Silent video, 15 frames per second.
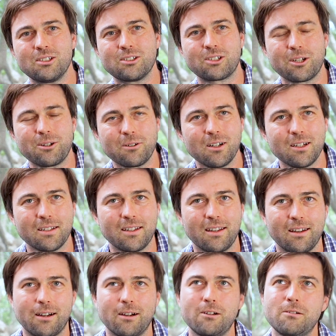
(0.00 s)
So right
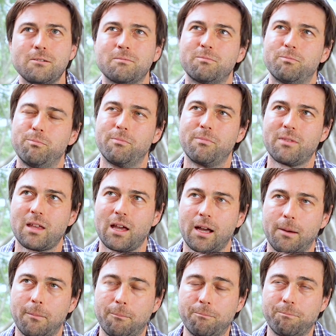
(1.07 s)
now,
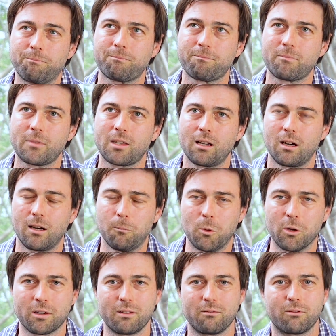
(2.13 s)
I'm
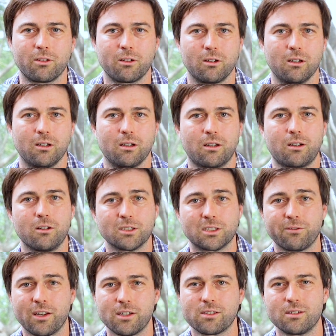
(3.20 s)
working for a
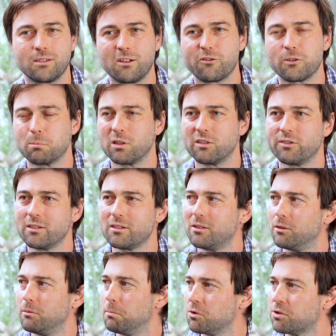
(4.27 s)
conservation not-for-profit
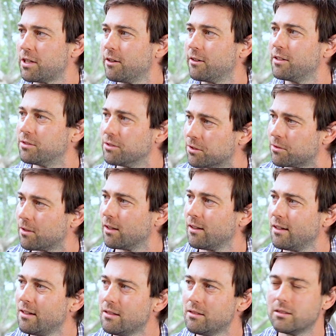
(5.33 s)
called Bush Heritage
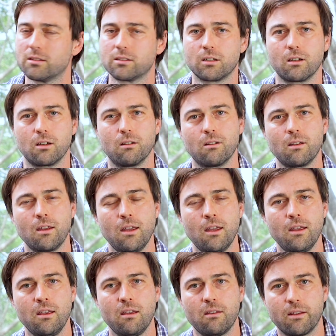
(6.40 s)
Australia. So
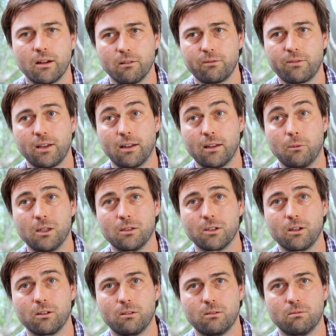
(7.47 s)
they're a fairly
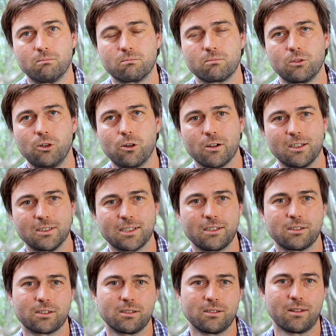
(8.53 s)
well-known
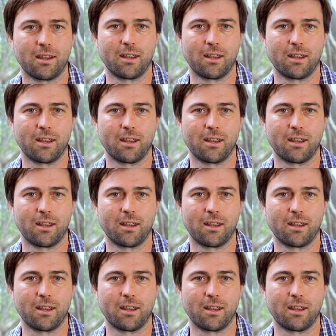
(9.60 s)
organisation.